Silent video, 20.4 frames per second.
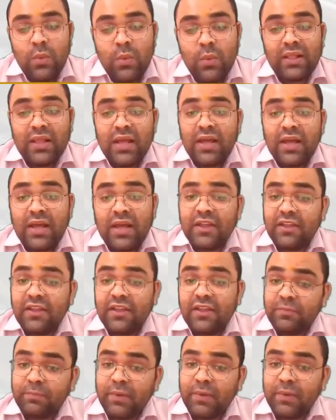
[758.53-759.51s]
well,
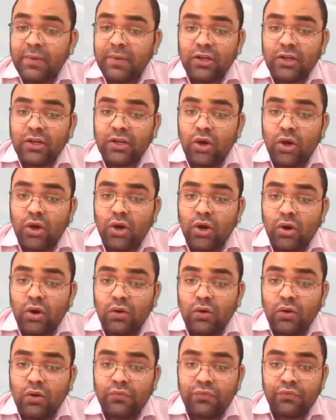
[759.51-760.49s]
if the part
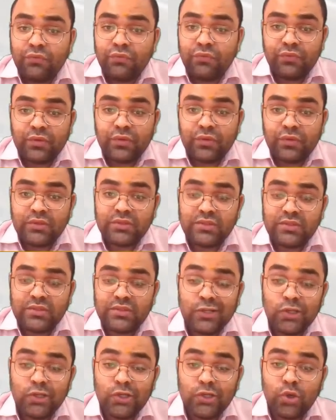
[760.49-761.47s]
of the
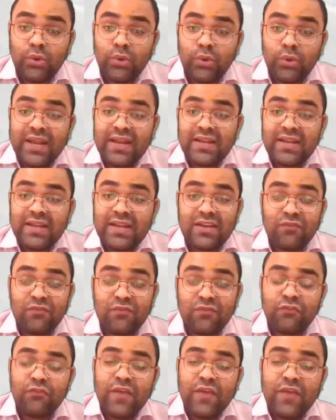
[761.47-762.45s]
loaded
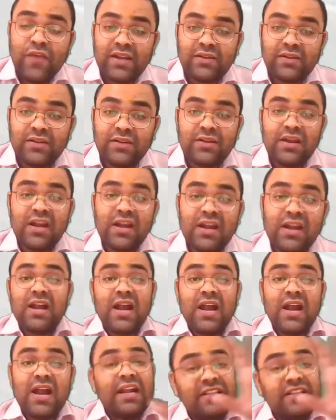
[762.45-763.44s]
wagon
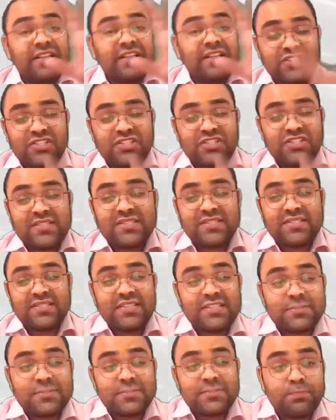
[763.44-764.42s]
touches
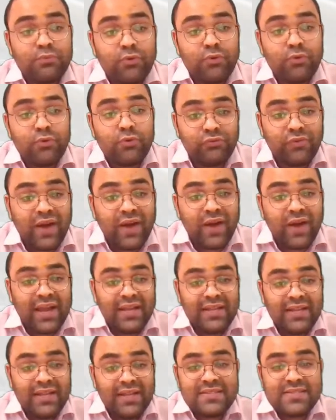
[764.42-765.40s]
these
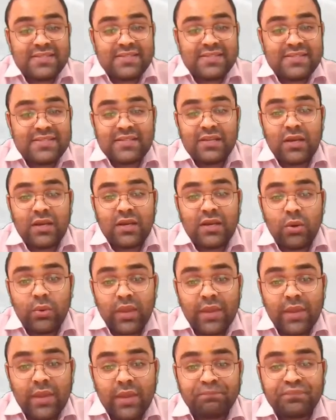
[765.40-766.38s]
profiles,
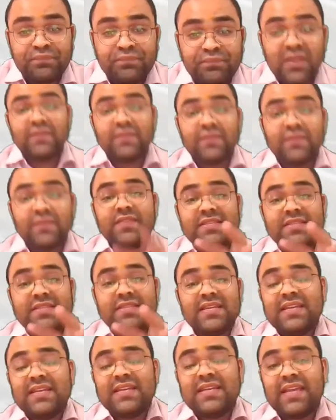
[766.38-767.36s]
okay,
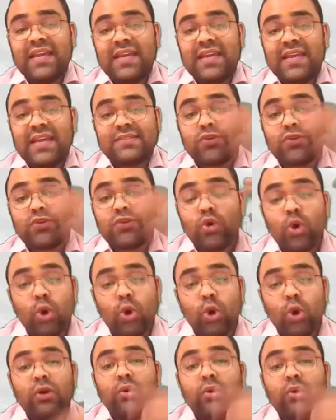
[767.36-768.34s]
this indicates
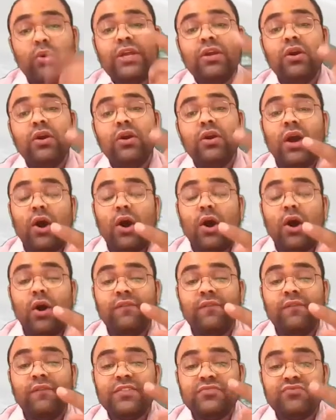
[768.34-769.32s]
overloading
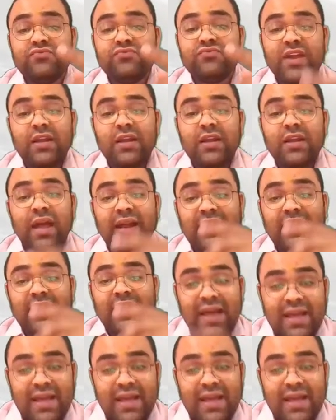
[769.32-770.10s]
of the train, and